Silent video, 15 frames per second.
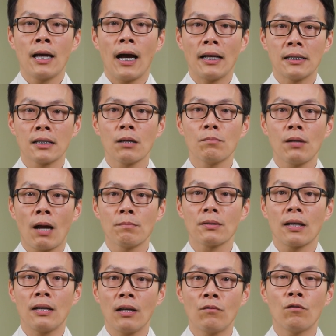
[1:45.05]
and sometimes
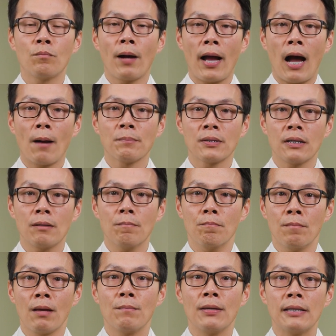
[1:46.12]
a liver biopsy
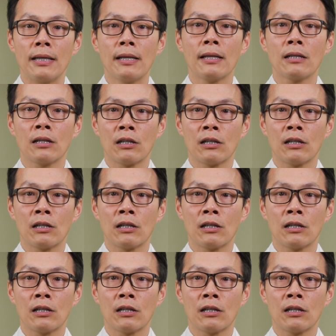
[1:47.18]
may be needed